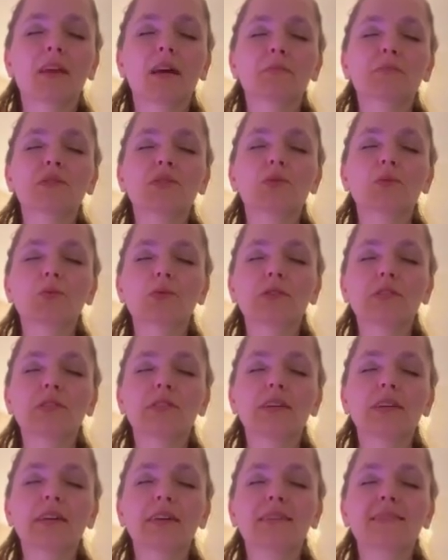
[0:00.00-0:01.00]

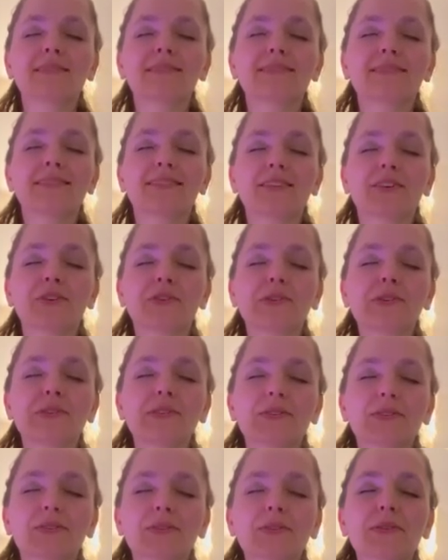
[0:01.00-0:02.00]
swirling the
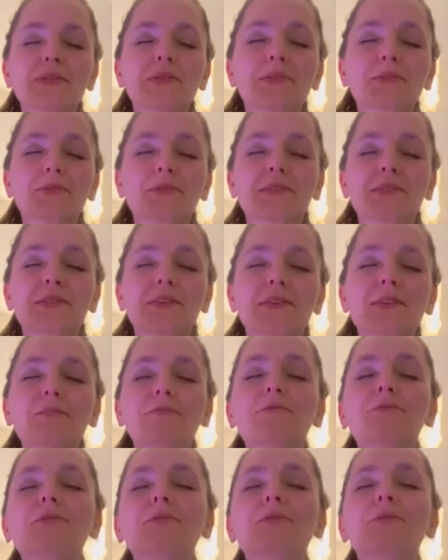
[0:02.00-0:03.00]
crystal. So see
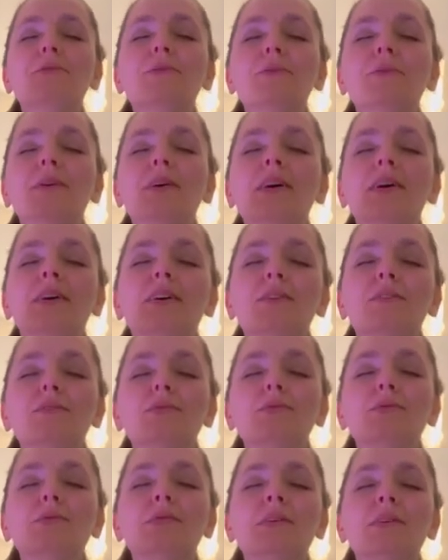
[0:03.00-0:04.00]
if you
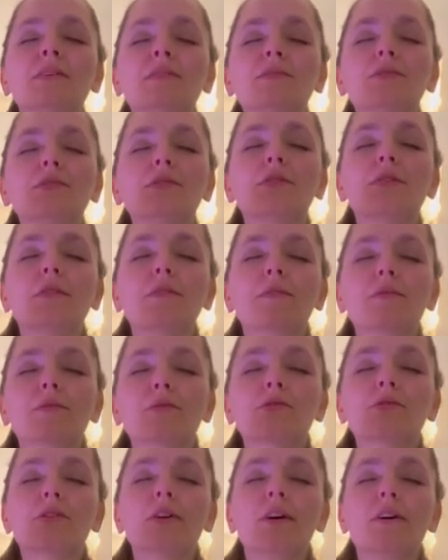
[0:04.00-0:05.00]
tune into your throat
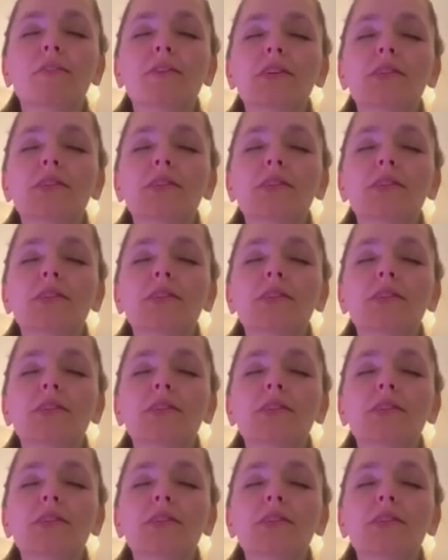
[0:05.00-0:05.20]
chakra